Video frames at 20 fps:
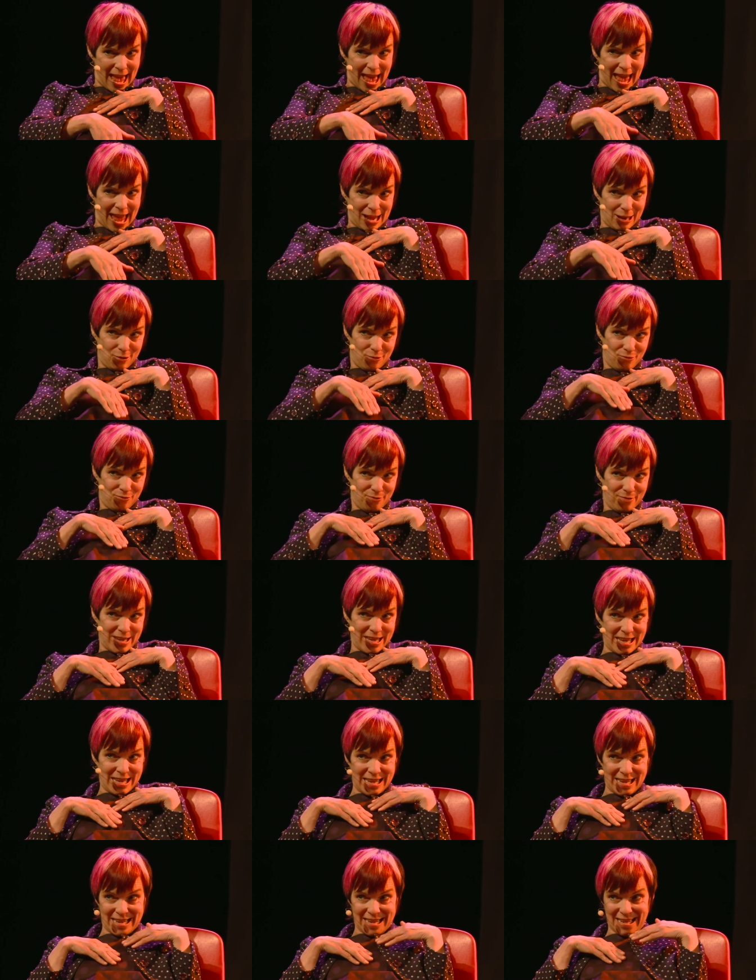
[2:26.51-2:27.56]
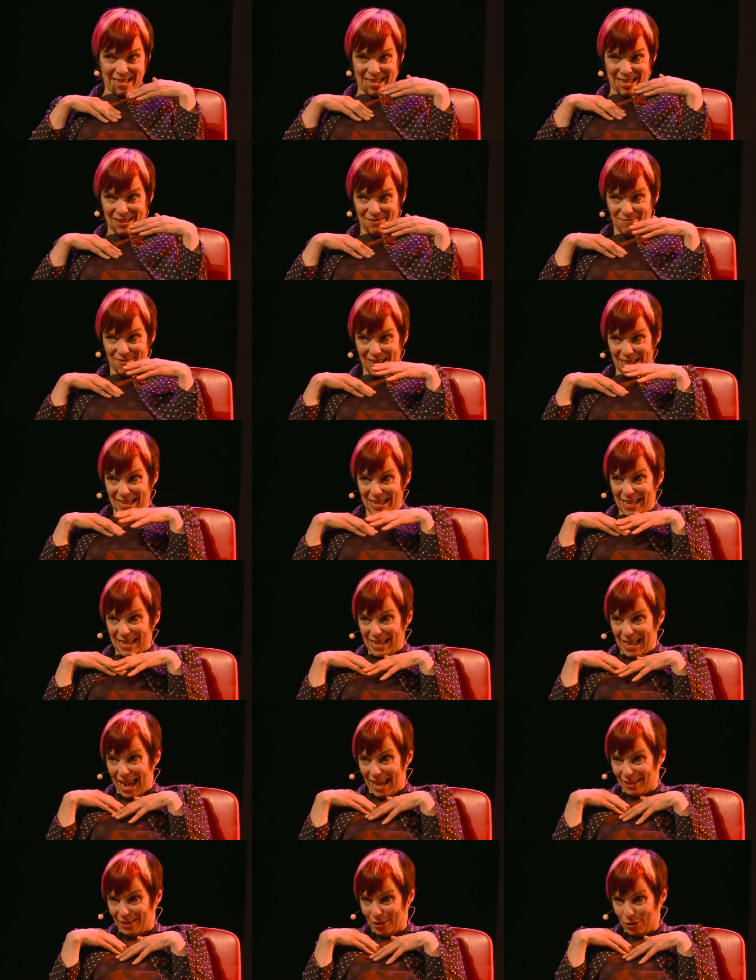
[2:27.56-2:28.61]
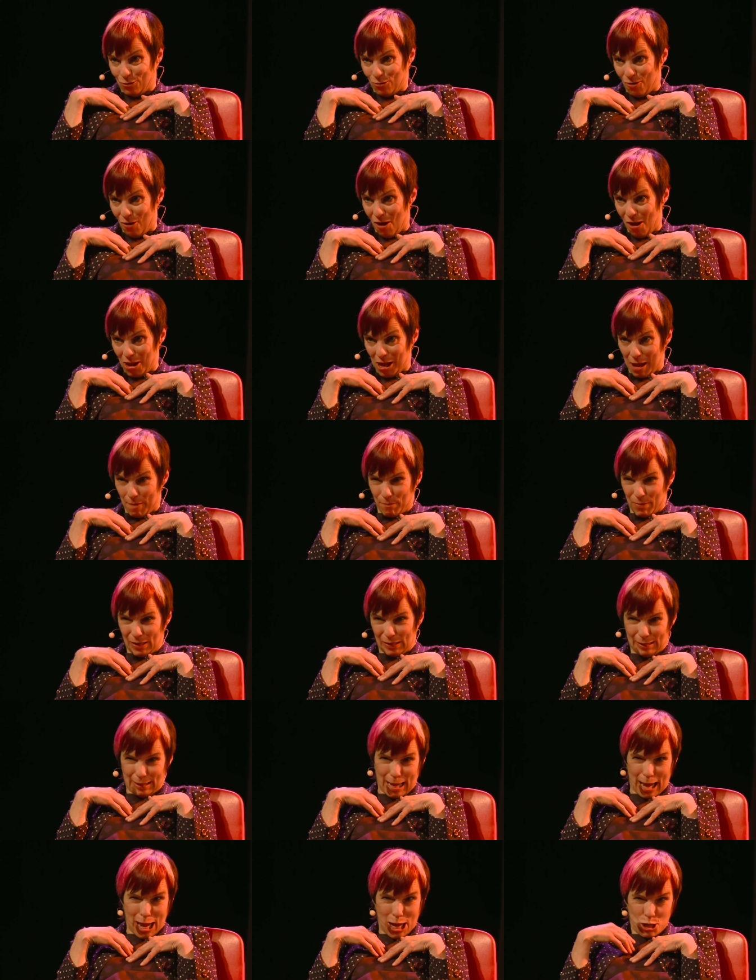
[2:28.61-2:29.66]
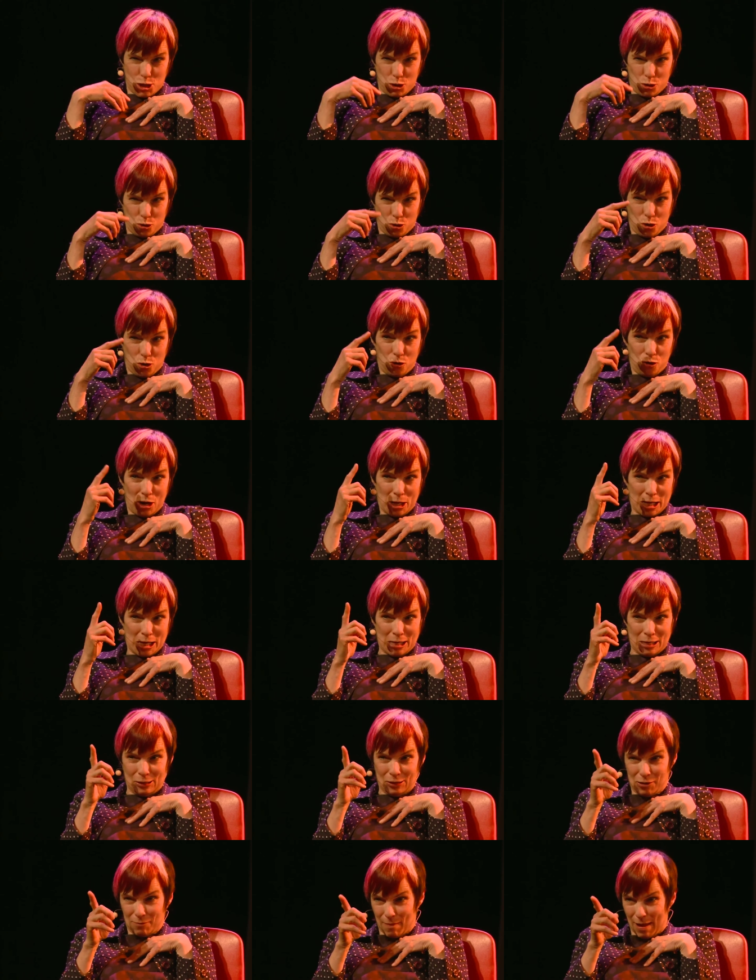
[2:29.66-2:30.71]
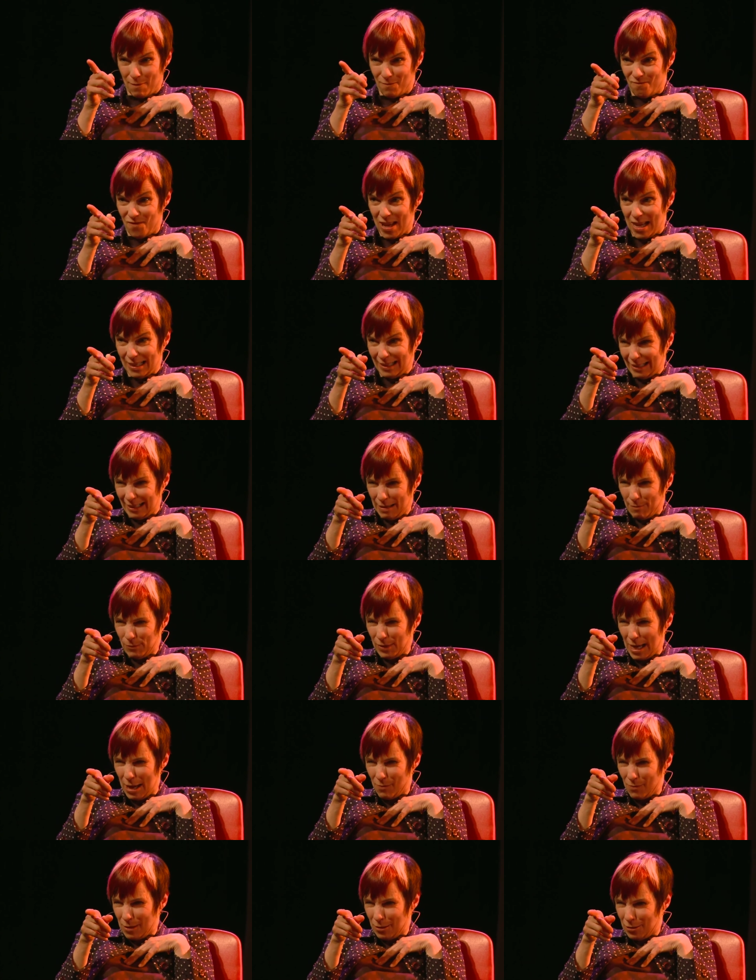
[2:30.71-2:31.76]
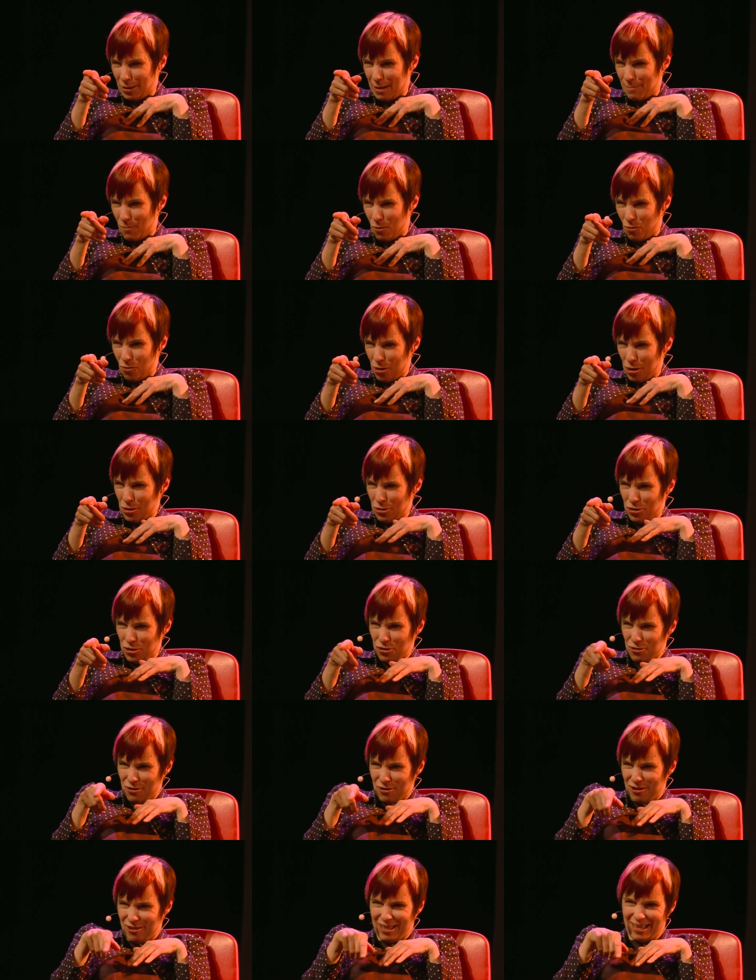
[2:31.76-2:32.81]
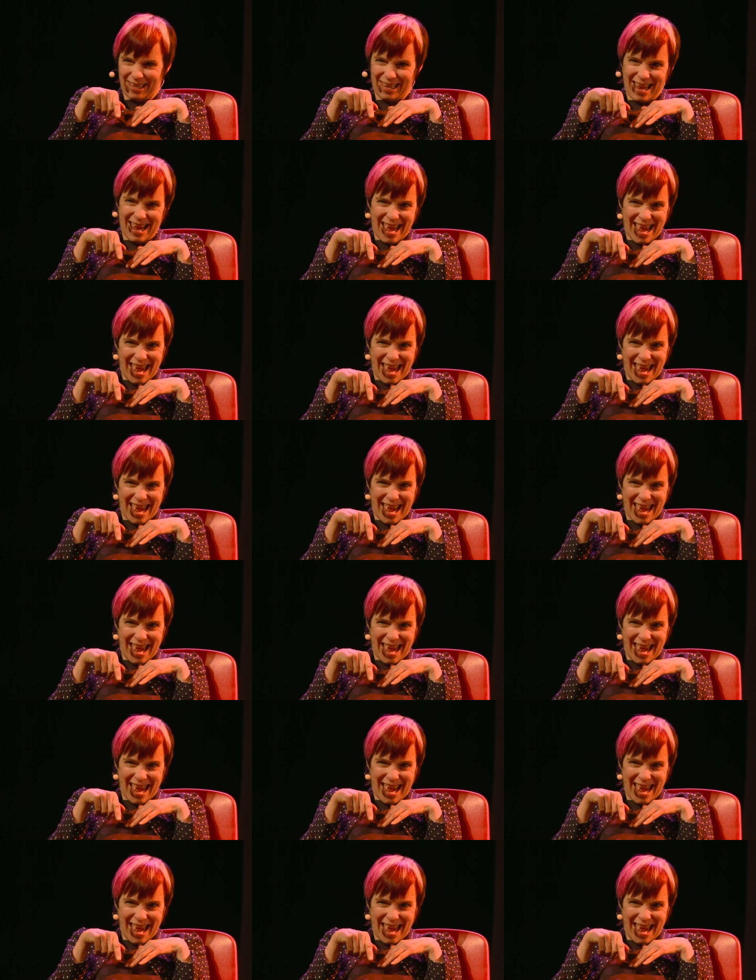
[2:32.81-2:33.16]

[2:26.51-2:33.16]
I'd really, really like to crawl up inside your hoodie so my face comes out the same hole as yours.